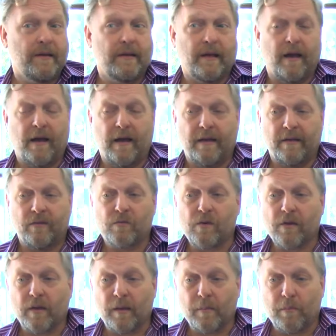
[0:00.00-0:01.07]
uh, is
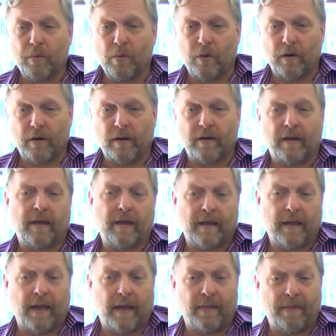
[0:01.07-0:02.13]
really important.
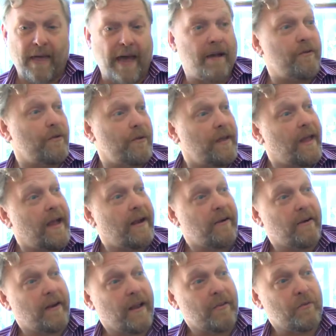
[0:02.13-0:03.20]
And that really
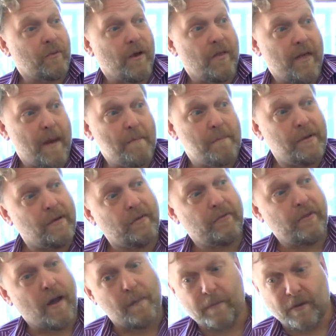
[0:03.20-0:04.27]
aggregates well, that
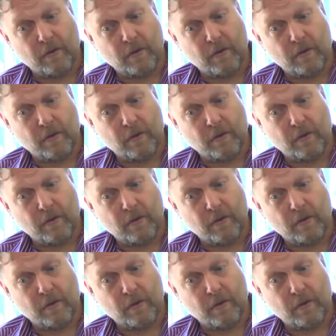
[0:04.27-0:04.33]
builds up.